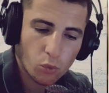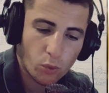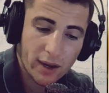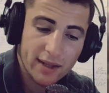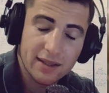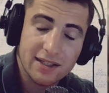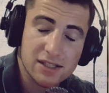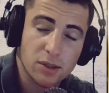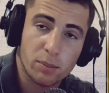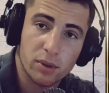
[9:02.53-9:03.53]
when
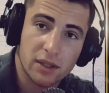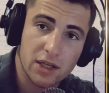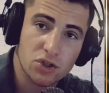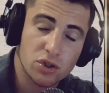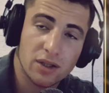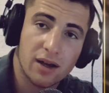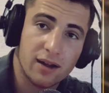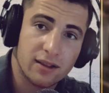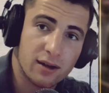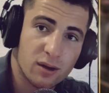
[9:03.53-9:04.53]
is the potential
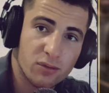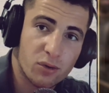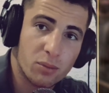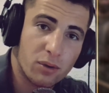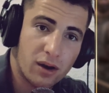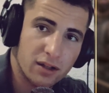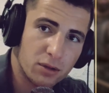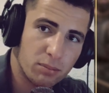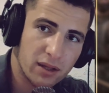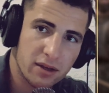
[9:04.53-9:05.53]
attack from
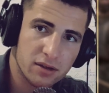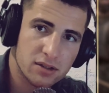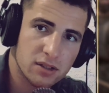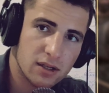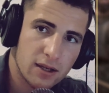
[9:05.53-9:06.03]
other players,